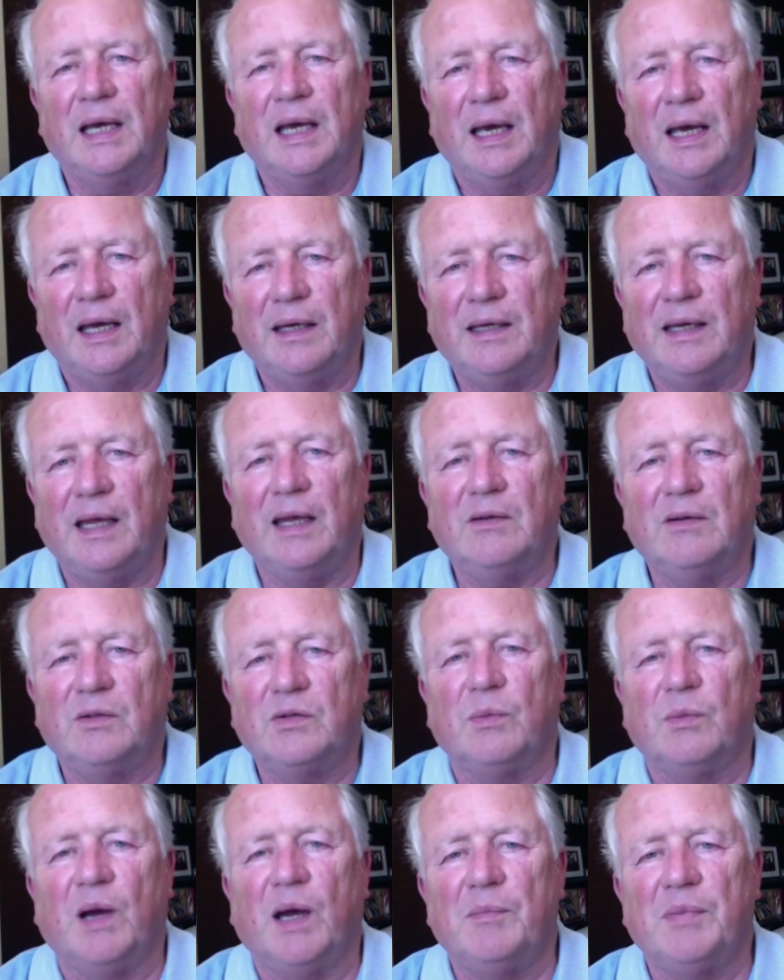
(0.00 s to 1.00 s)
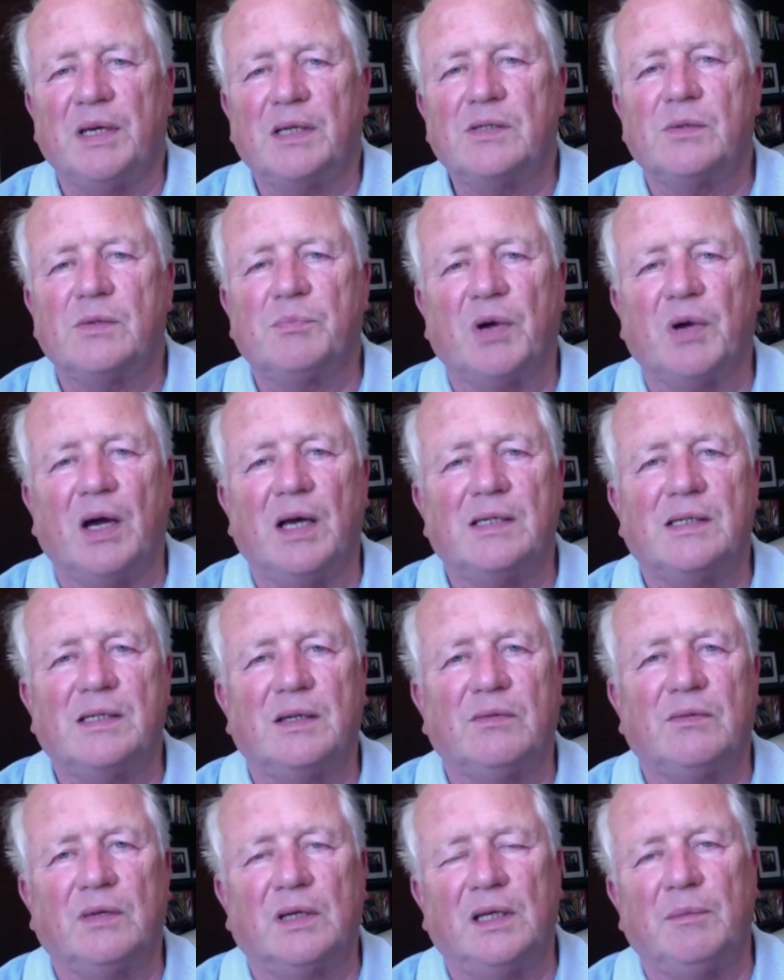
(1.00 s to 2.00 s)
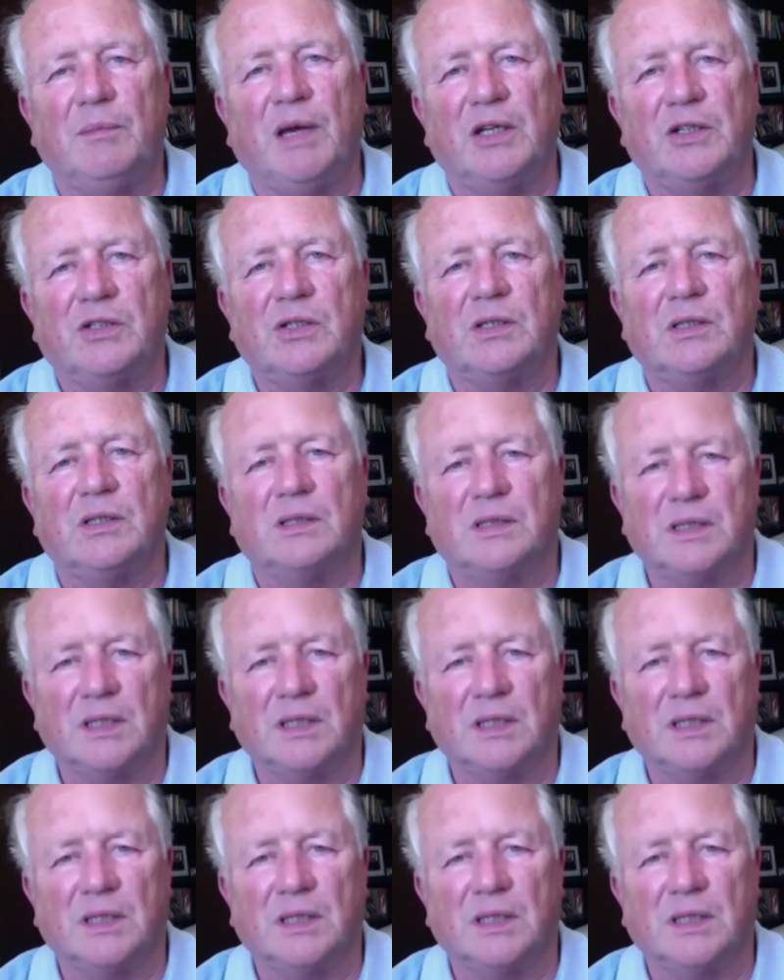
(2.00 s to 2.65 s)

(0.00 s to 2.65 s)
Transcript: And then, to my big surprise, he really mentioned